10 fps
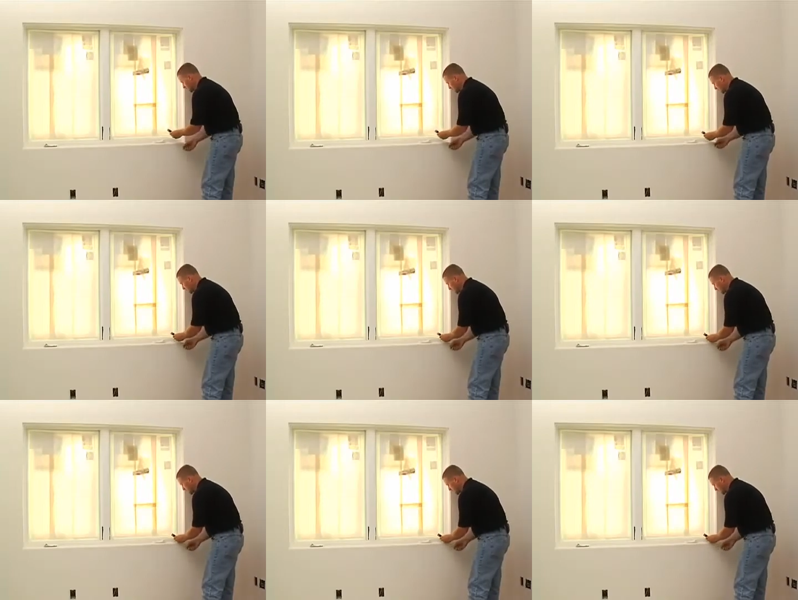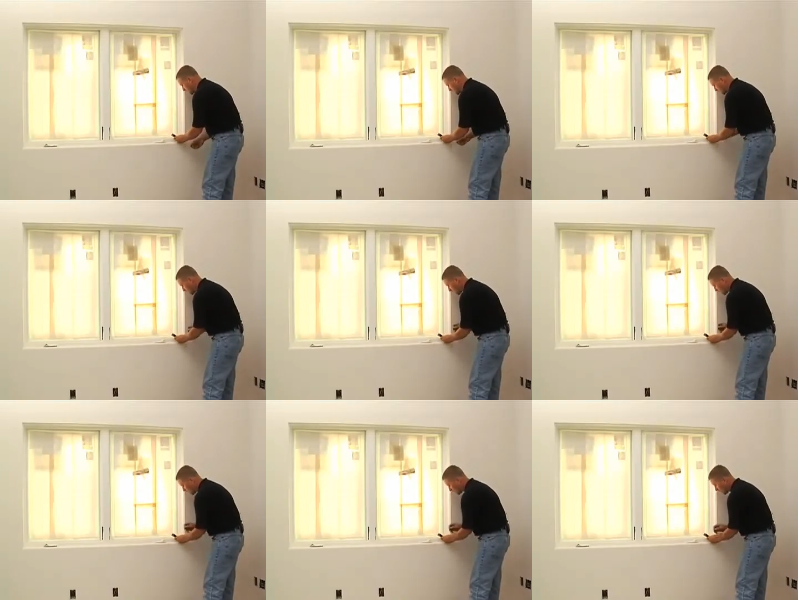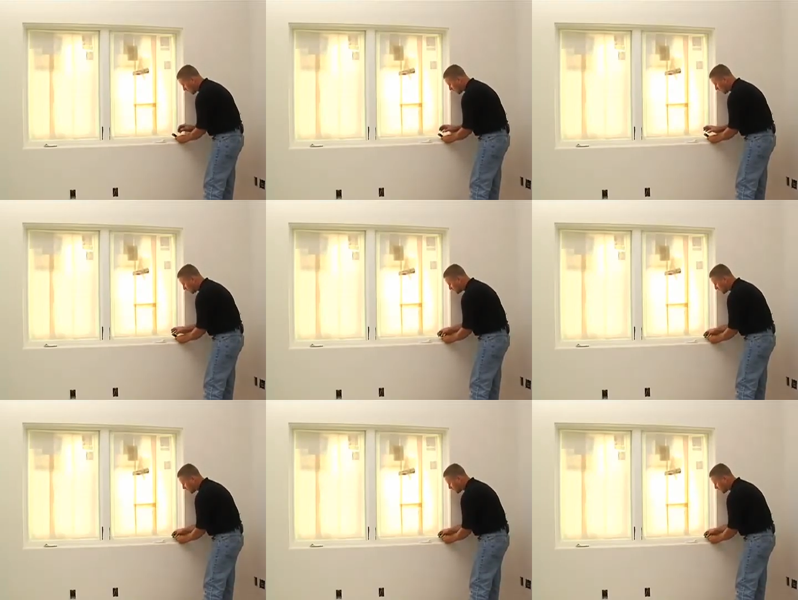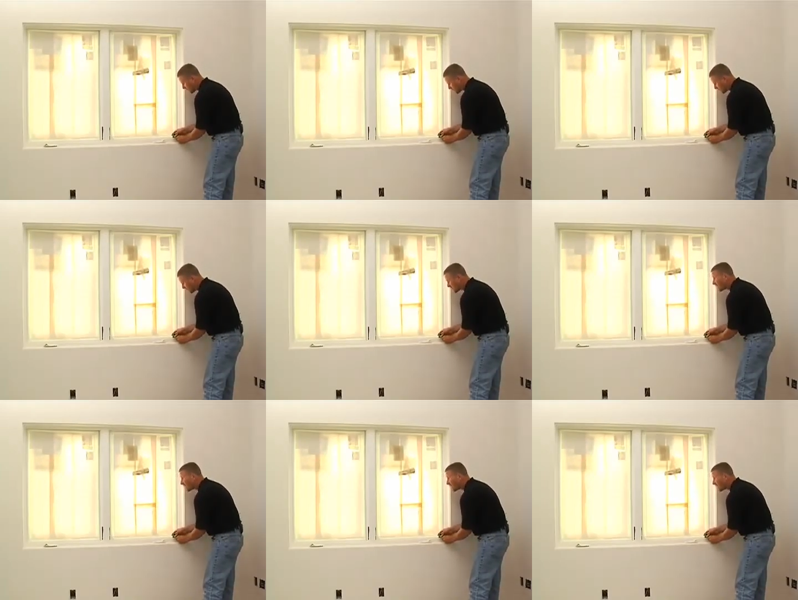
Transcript: No face is visible, so there are no lips to read.